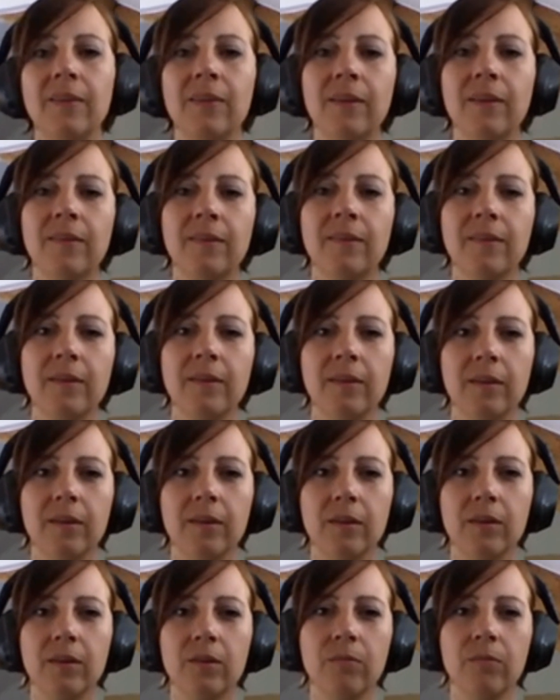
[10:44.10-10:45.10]
this
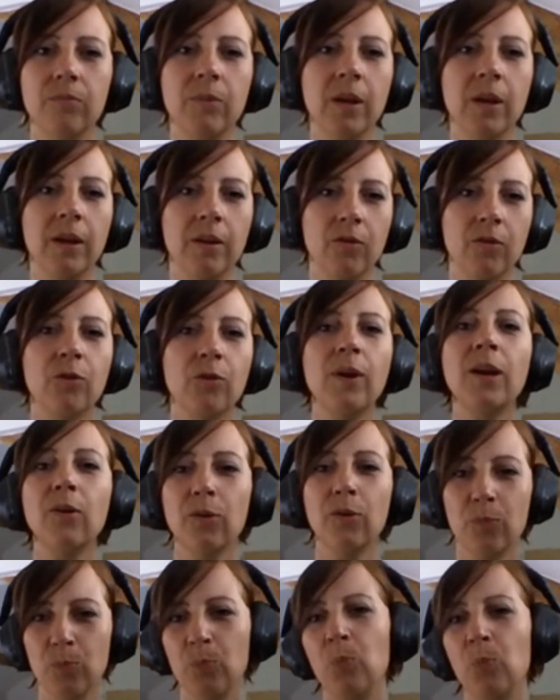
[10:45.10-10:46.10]

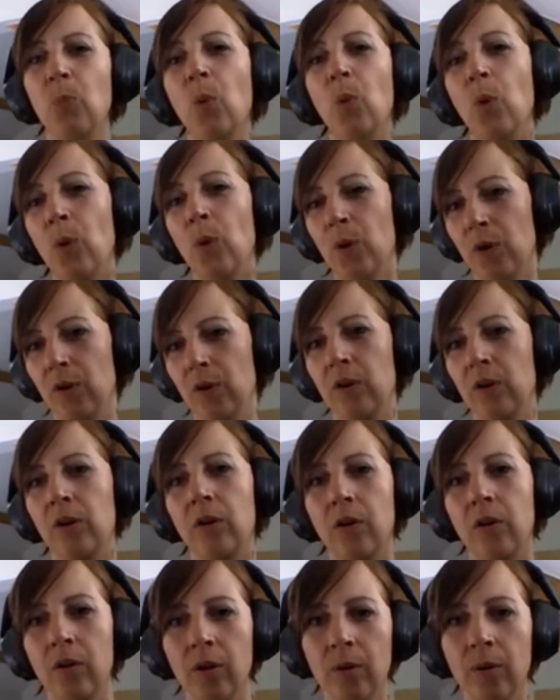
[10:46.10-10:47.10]
triggered more
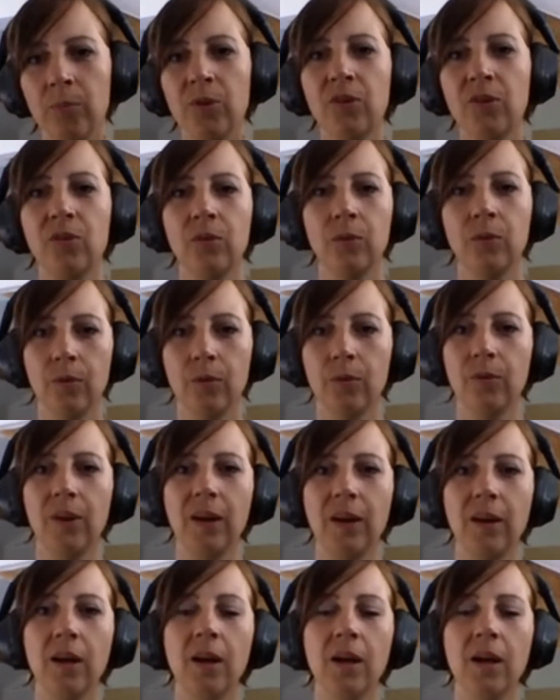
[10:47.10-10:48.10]
alarms, or
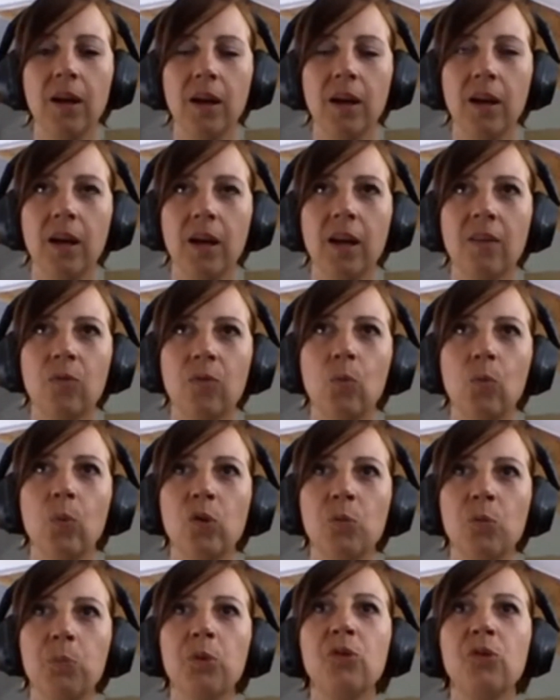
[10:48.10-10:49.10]
it
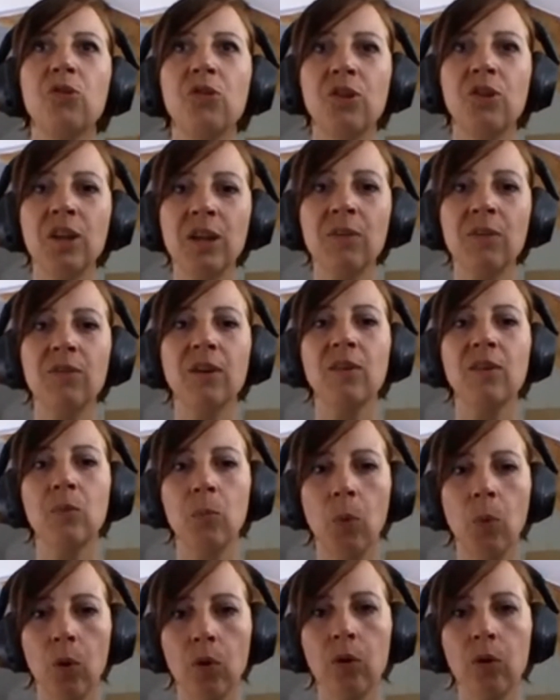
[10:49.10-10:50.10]
was perceived as
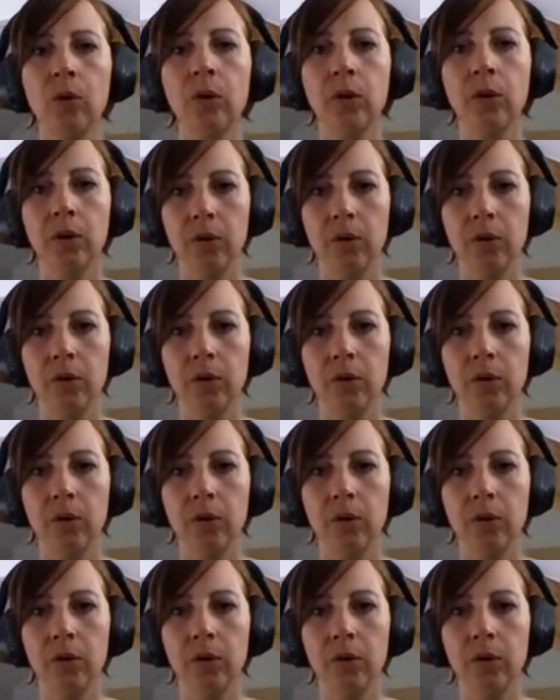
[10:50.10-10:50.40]
more